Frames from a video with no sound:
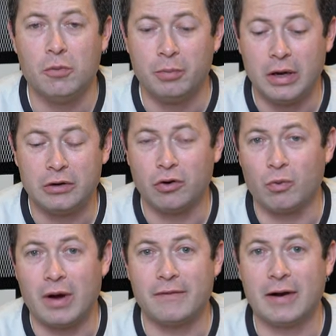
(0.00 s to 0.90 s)
but your
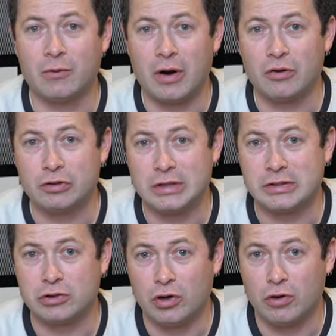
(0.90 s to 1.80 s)
Wi-Fi router
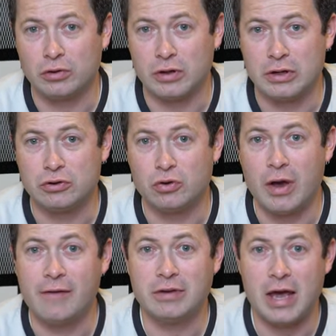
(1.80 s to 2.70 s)
doesn't talk to these, so you
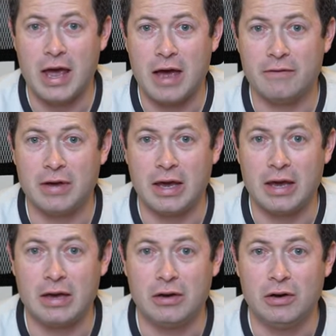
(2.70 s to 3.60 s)
have to have
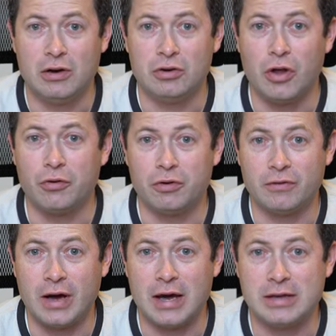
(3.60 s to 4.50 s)
a, another
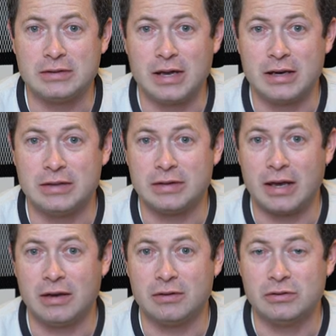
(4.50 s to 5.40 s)
device that is
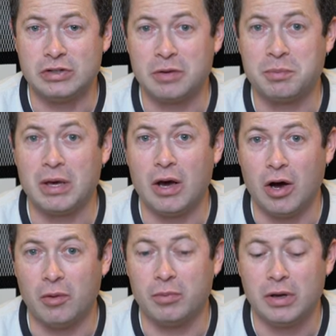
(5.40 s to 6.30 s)
a Zigbee
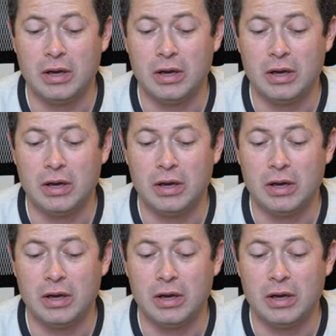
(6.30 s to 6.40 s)
hub.